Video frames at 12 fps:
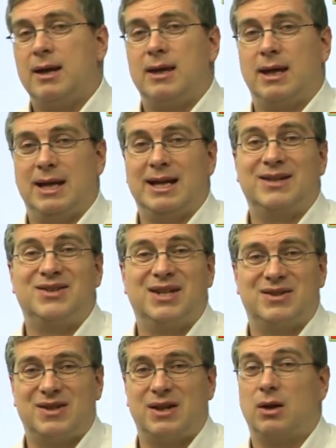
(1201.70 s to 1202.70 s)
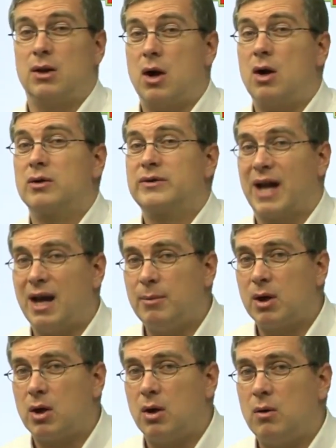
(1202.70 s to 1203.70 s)
that existed a long
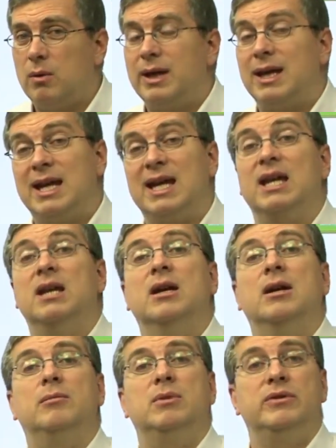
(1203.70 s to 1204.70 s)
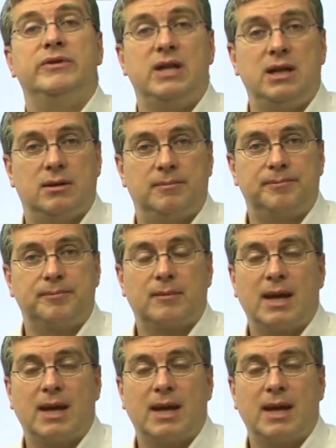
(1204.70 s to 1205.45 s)
time ago in a museum.